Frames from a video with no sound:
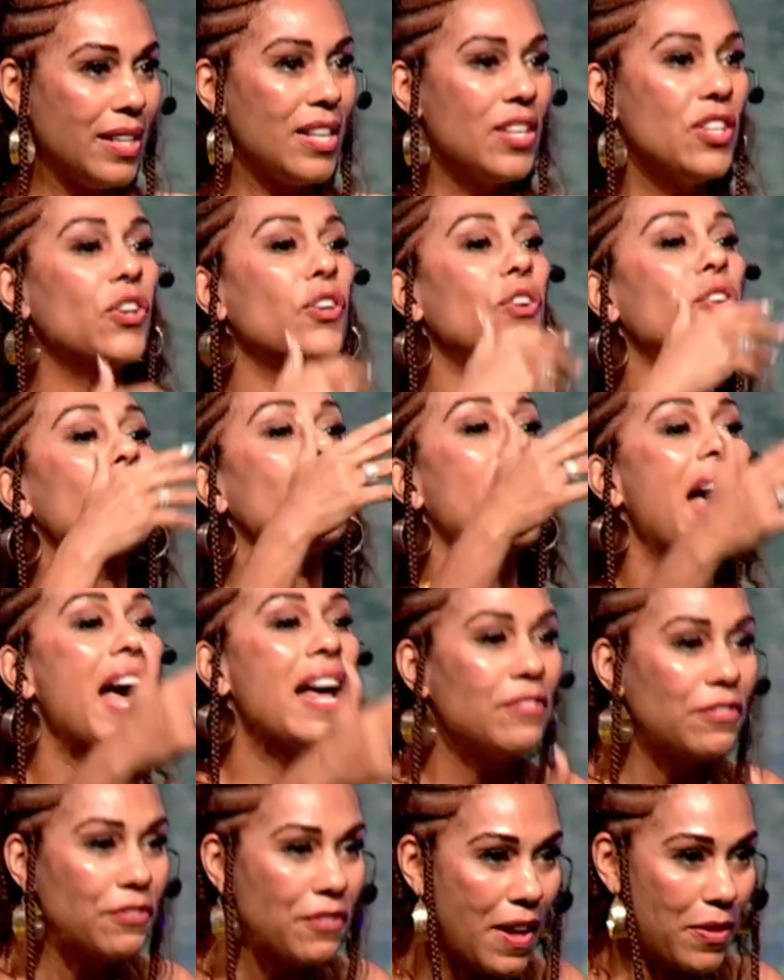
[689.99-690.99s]
Your
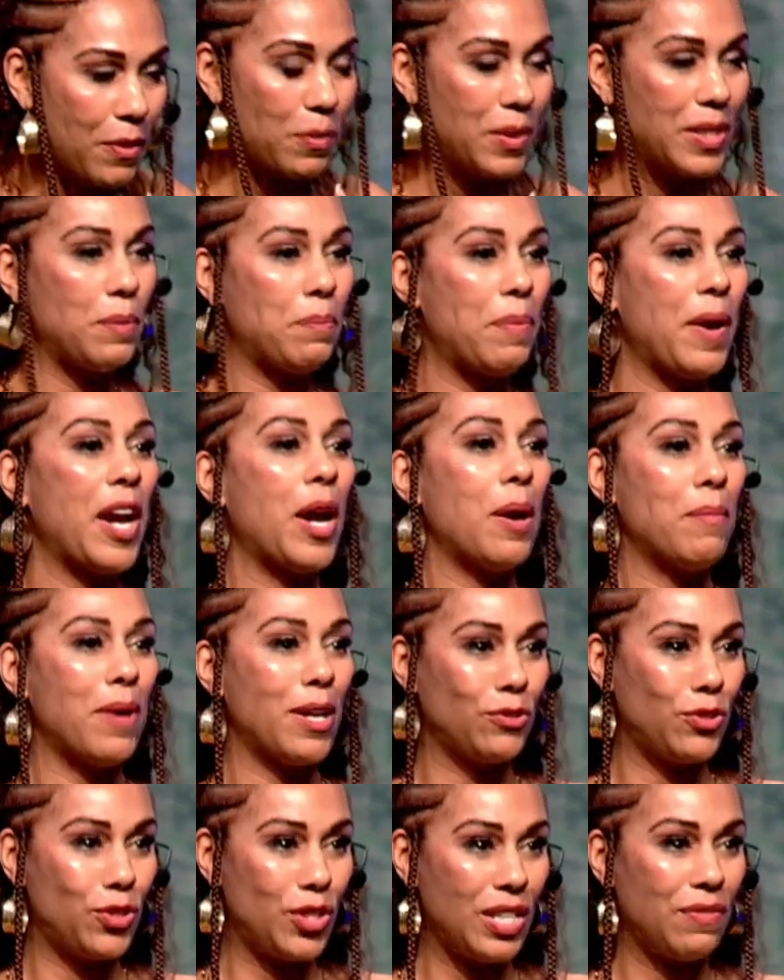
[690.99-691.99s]
grandfather was a
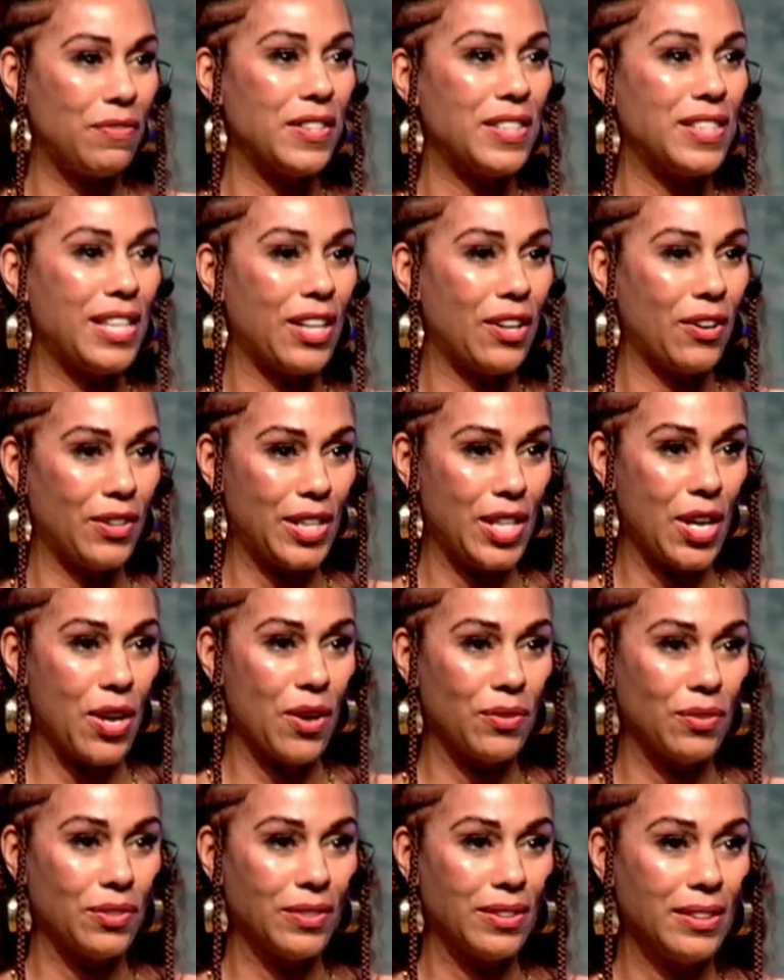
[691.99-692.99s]
paramount chief in Sierra
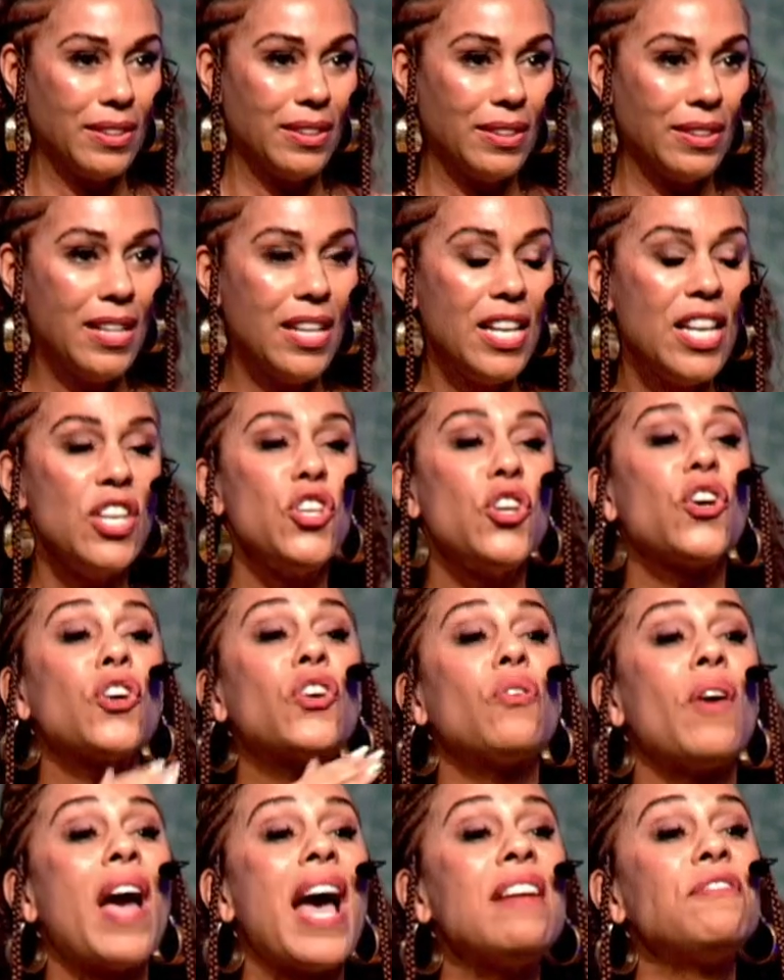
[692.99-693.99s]
Leone. Your
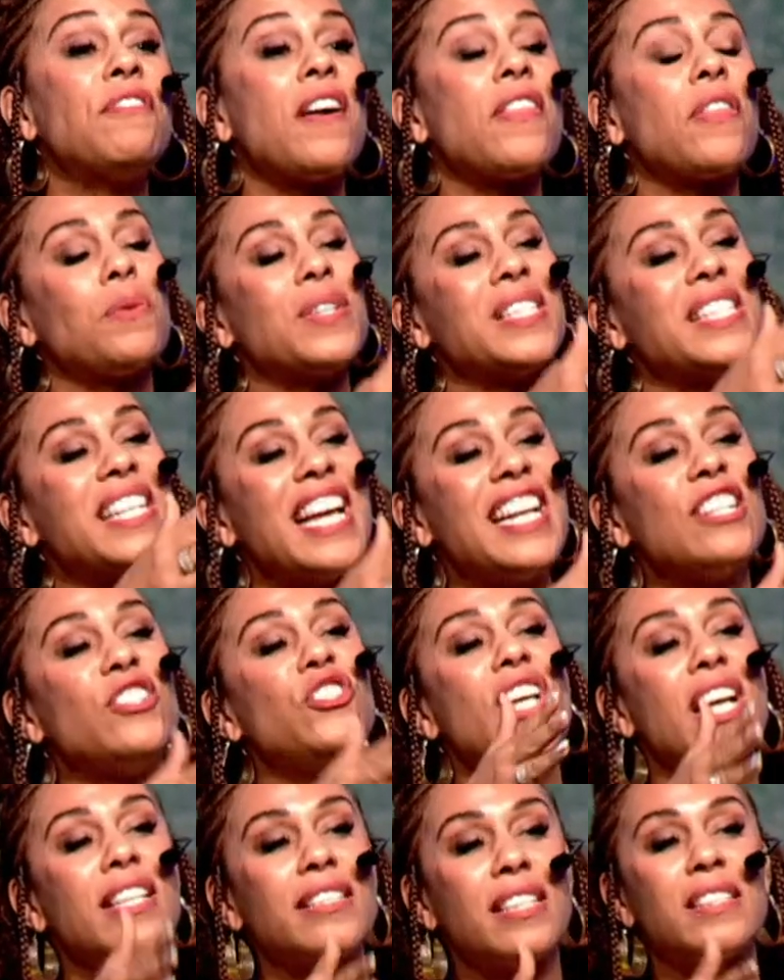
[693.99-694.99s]
grandfather was knighted
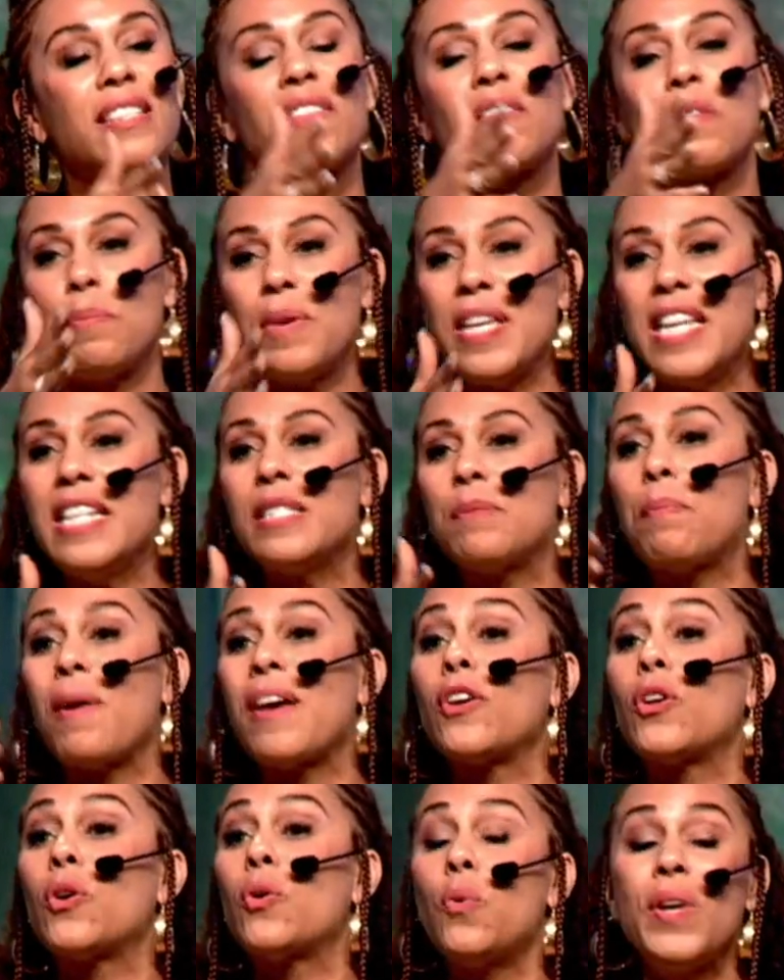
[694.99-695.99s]
Justice of the Peace by
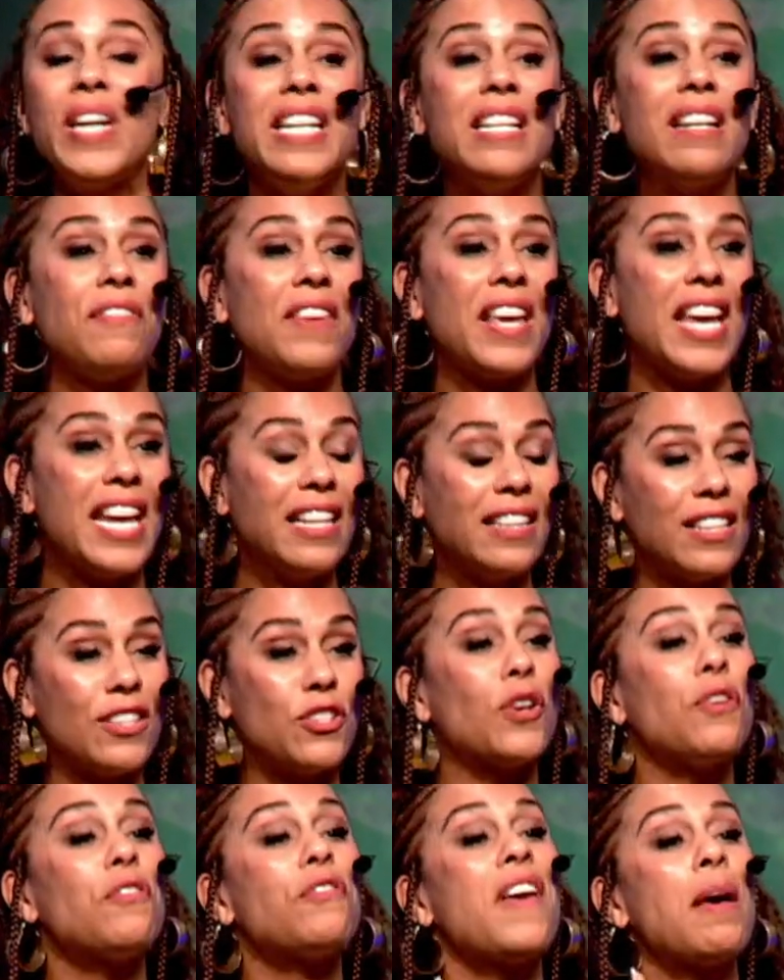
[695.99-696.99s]
the Queen of England.
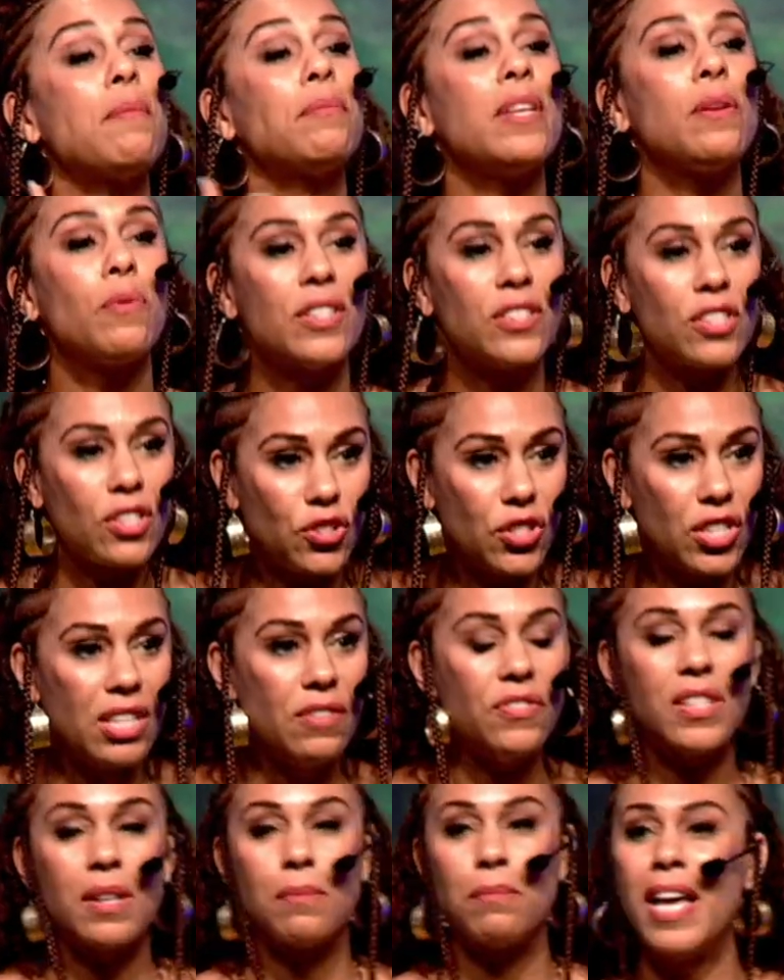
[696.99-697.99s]
Your family runs a
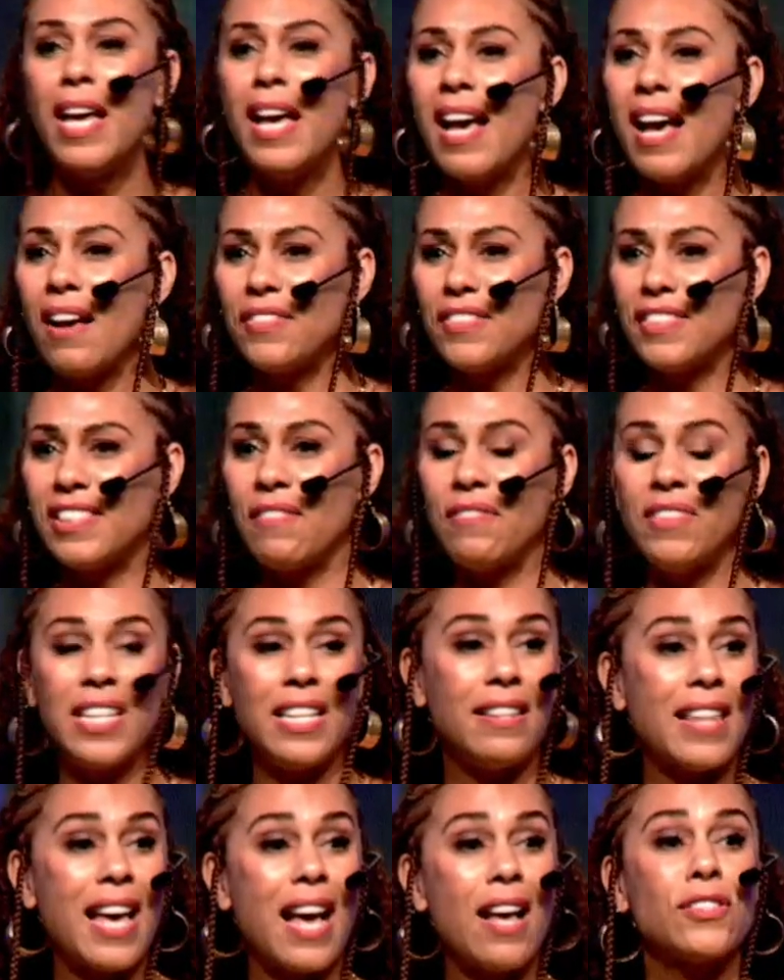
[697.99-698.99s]
chiefdom of
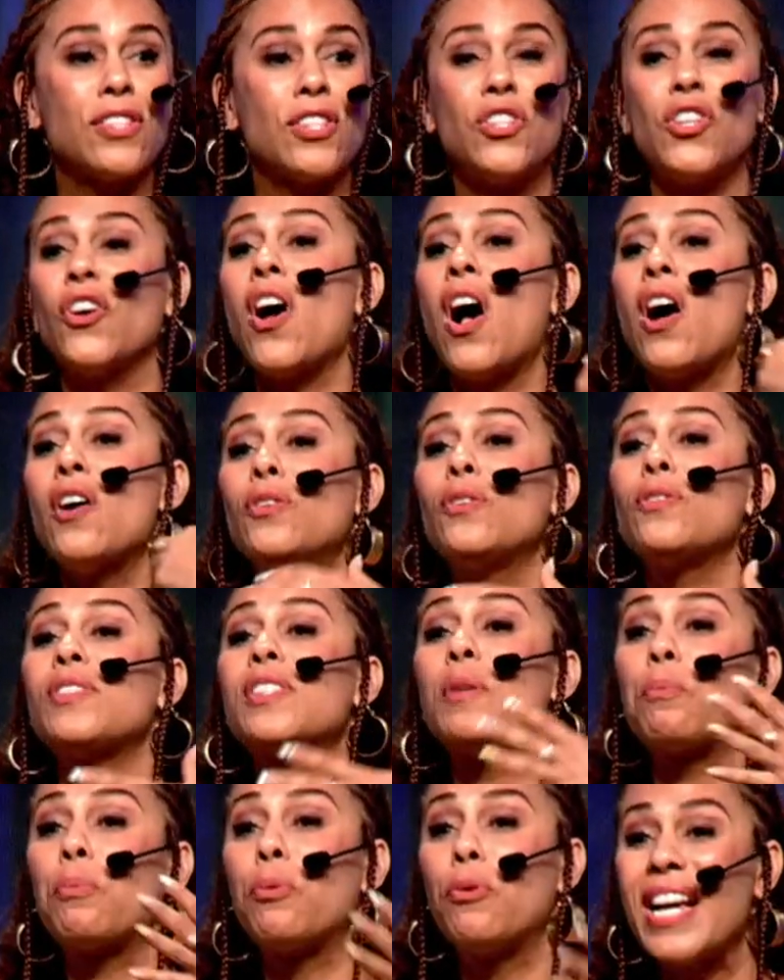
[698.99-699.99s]
70,000. Your uncle's
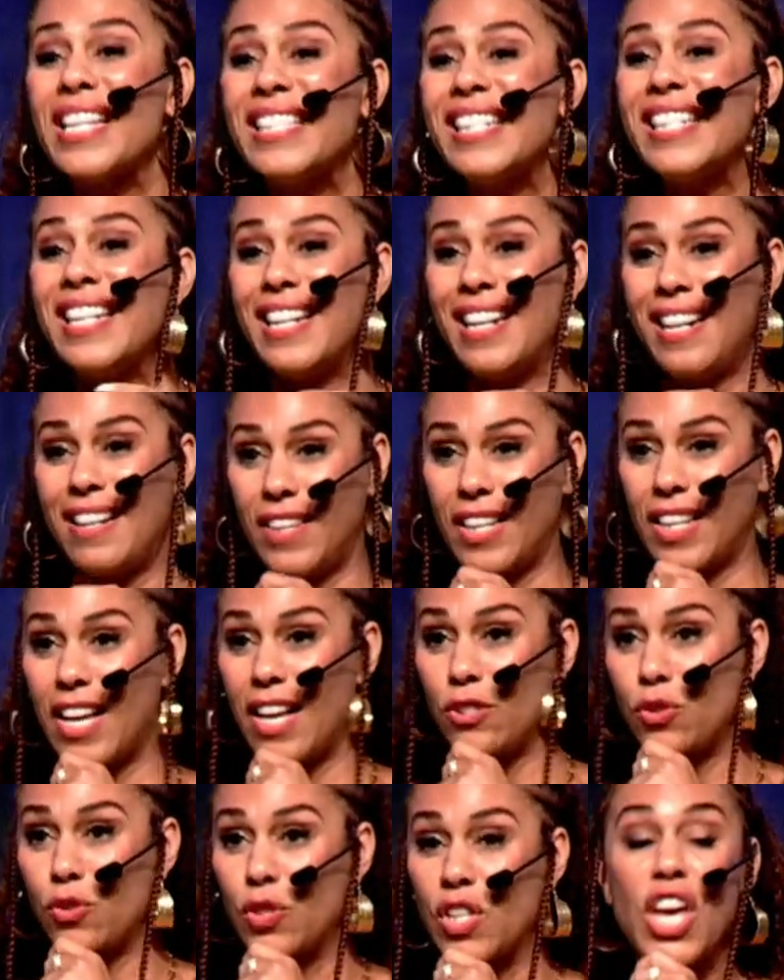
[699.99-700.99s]
the president in the
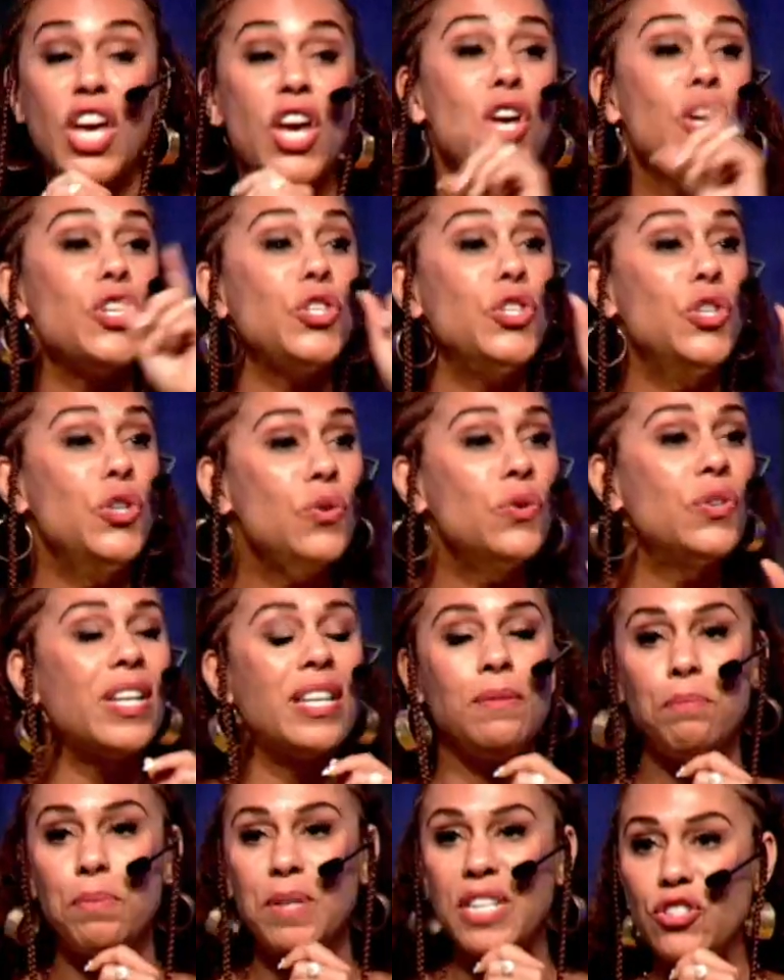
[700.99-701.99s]
country. You
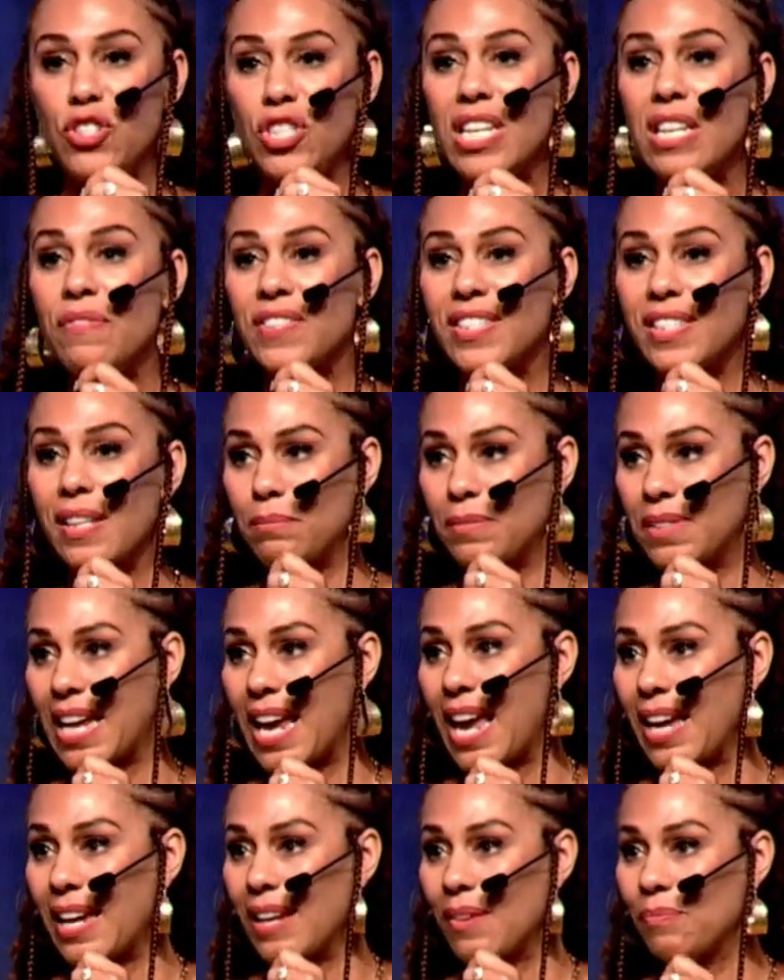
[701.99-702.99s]
can be chief
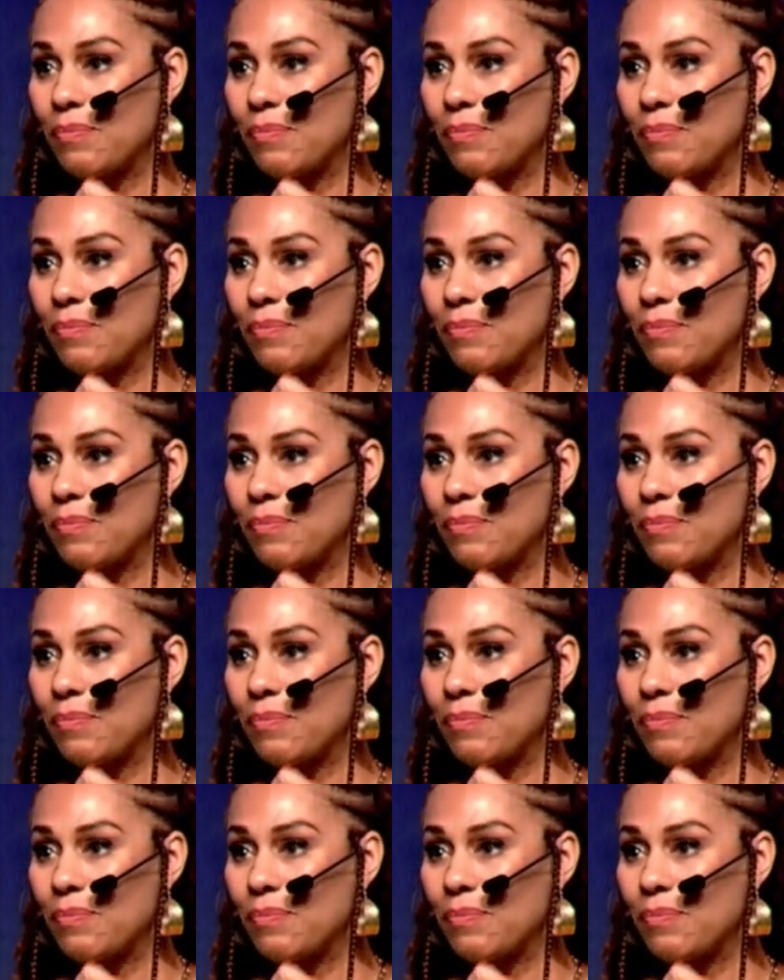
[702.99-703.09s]
someday.